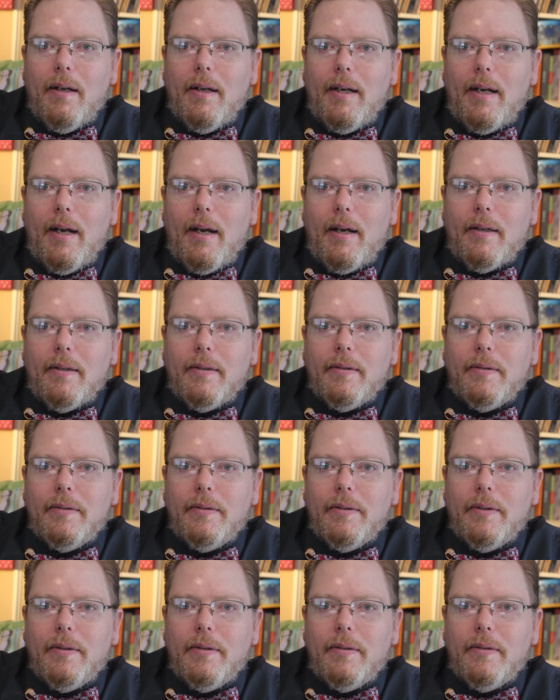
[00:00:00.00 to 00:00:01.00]
Yeah,
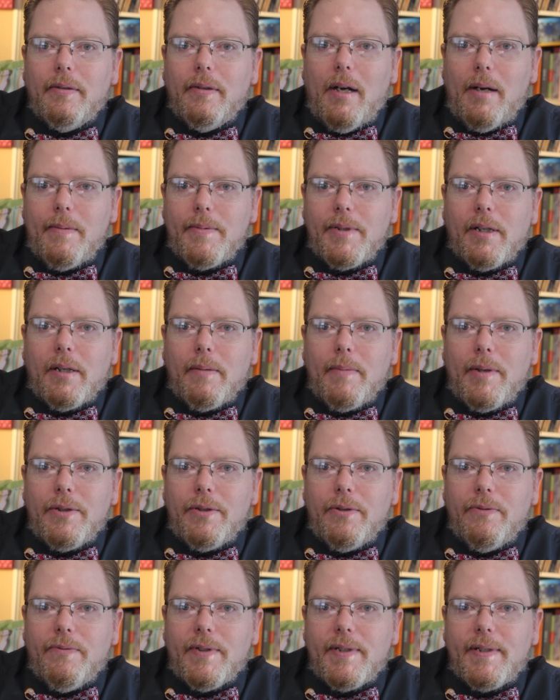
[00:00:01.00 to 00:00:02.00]
I'm talking about
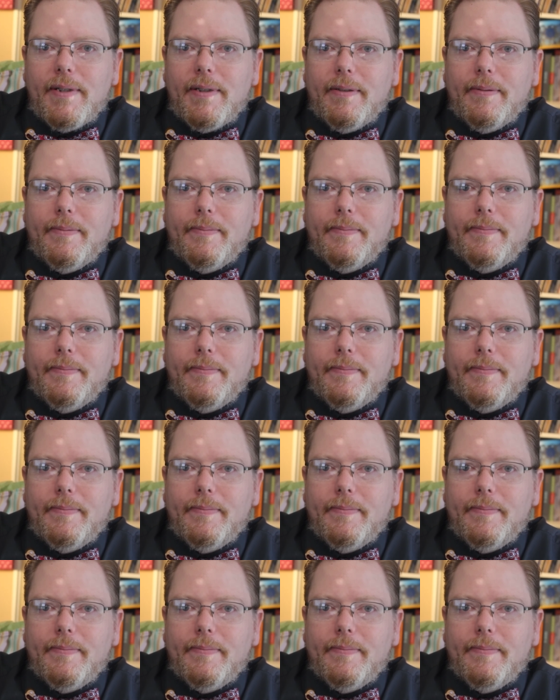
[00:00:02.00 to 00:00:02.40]
Doofus.